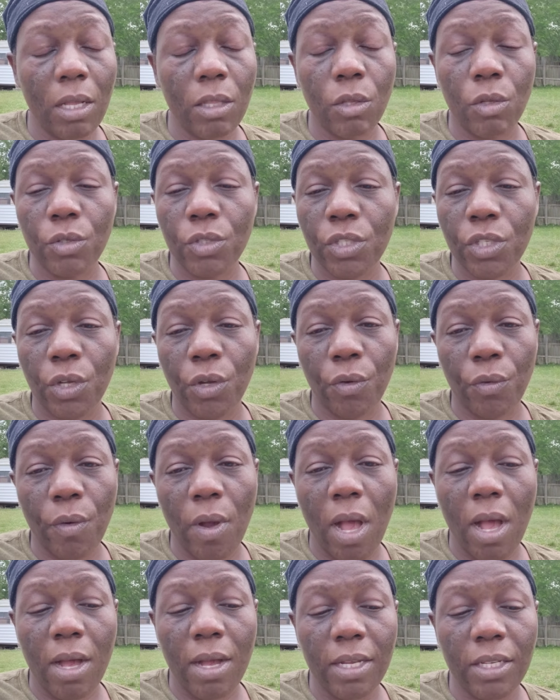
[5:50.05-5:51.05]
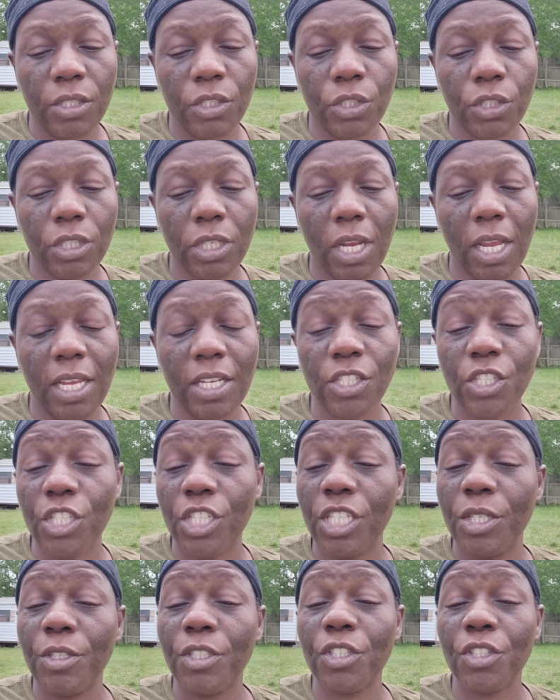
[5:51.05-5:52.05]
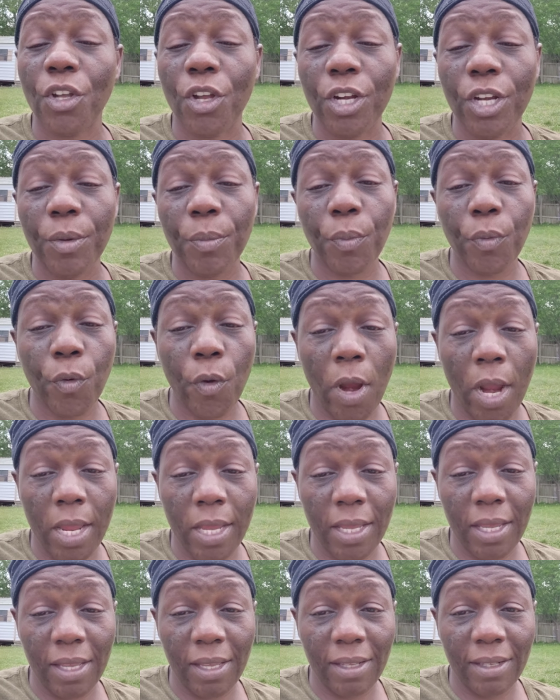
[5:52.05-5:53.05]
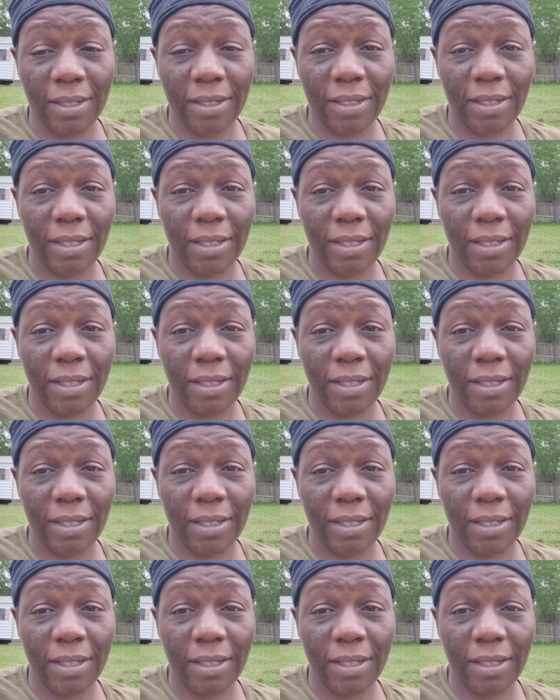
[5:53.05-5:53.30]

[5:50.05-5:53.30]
closed the garage and she started praying.